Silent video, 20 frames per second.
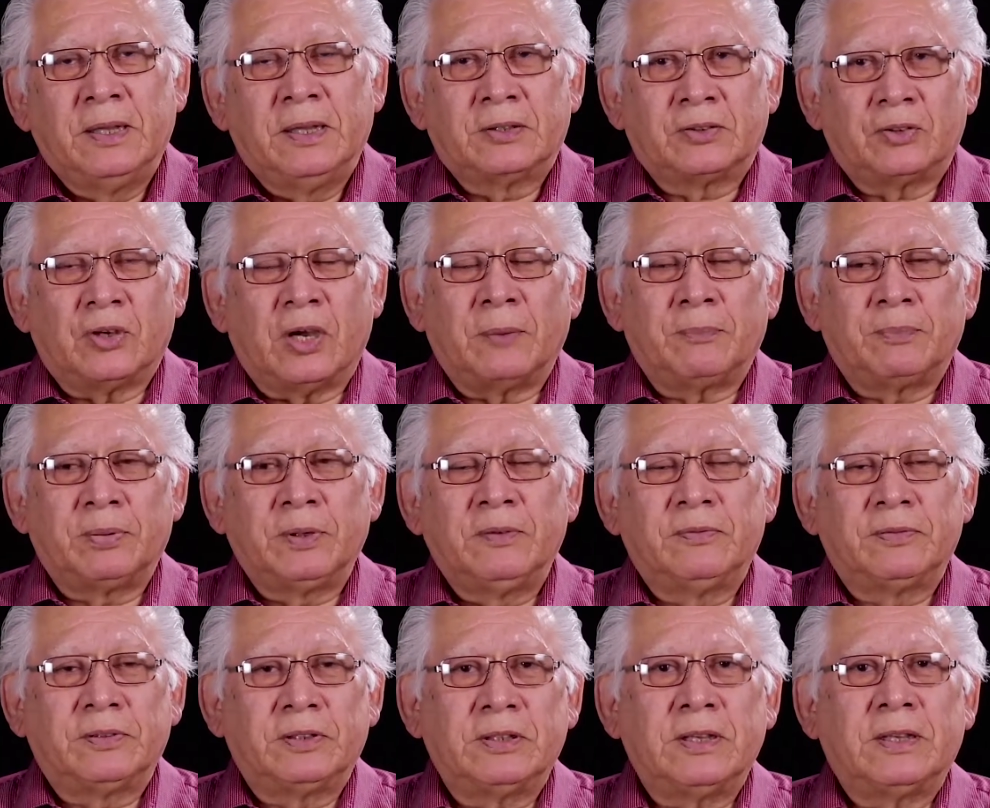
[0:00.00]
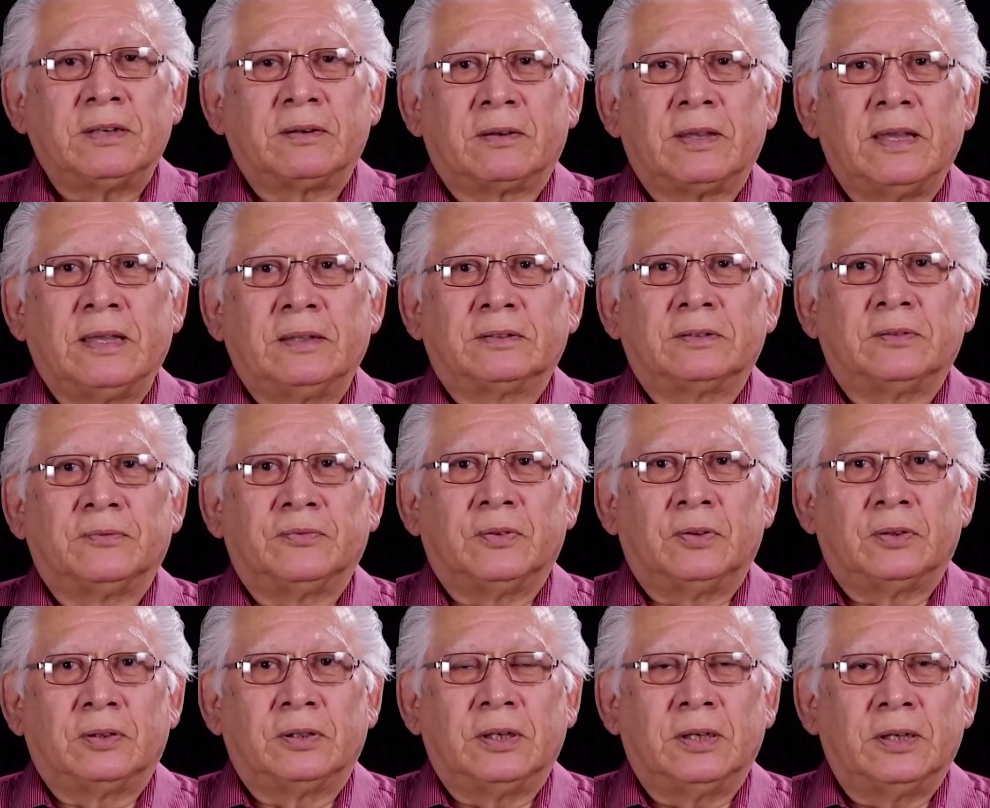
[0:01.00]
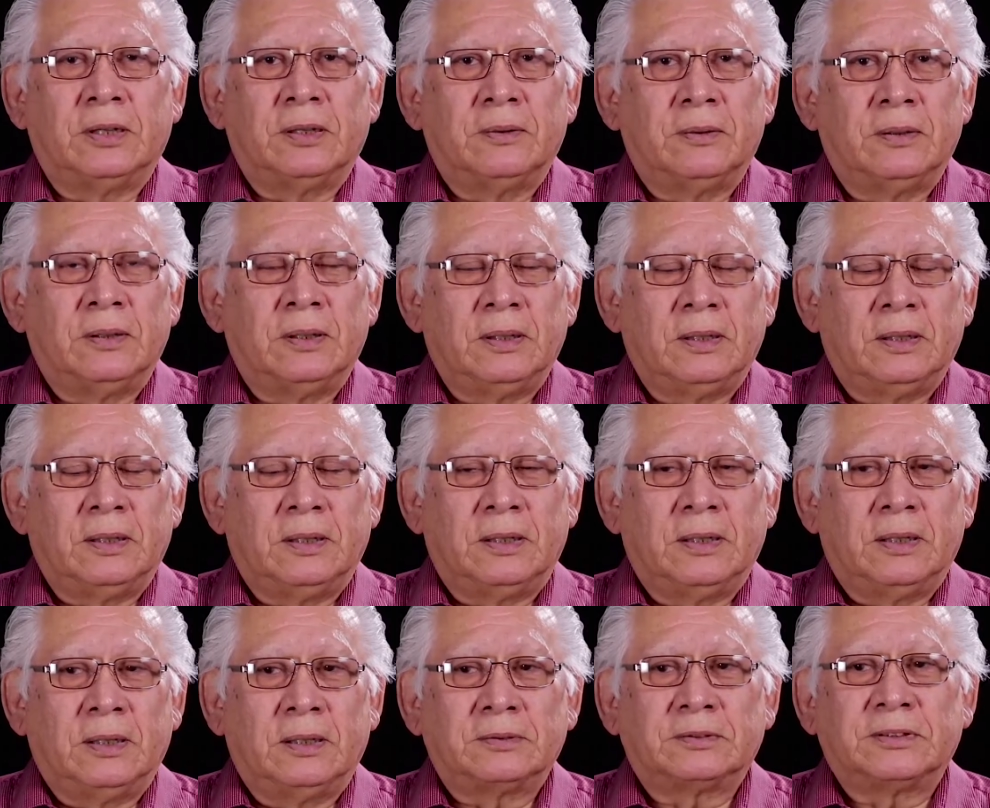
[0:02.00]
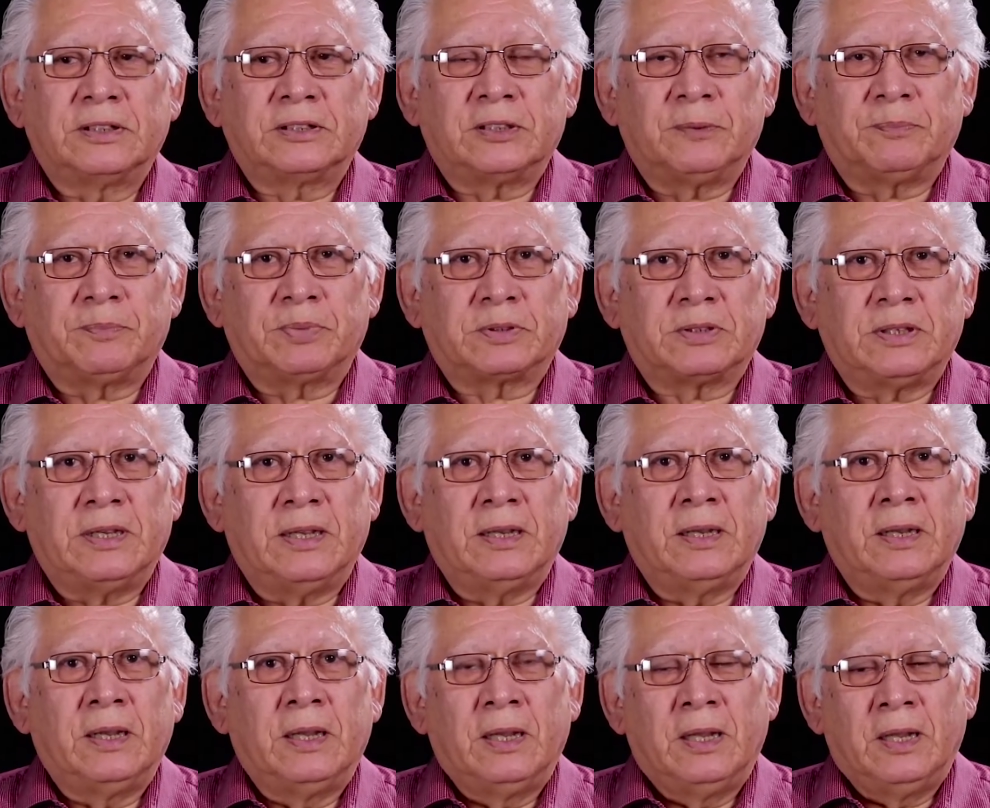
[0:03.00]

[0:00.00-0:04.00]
So I approve of the General Council for 60%.